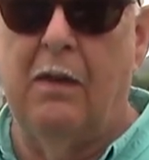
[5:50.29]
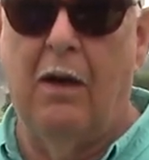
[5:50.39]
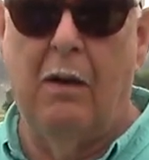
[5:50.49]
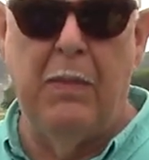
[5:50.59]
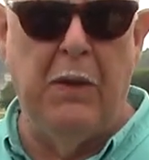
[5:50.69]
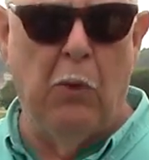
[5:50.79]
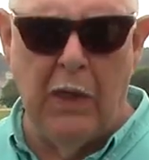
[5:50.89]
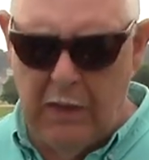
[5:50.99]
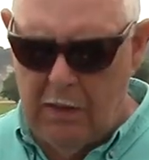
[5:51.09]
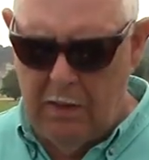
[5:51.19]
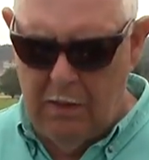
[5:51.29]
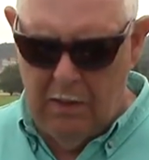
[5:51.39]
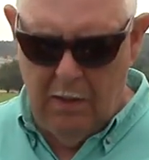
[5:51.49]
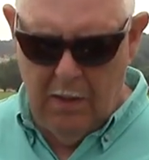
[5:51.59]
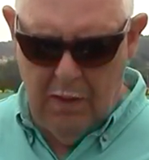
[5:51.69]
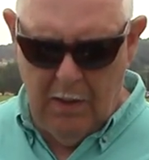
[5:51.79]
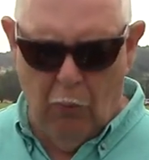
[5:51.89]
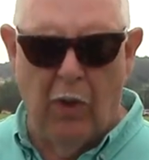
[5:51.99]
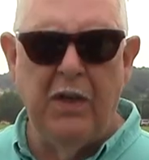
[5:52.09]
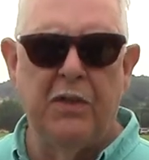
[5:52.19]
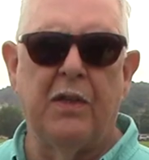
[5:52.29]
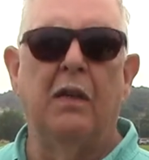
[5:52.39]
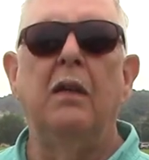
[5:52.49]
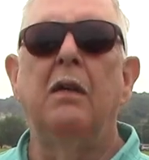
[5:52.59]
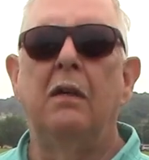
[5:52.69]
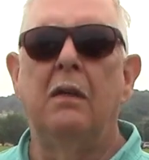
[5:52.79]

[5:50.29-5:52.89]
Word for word: an R B one, one design,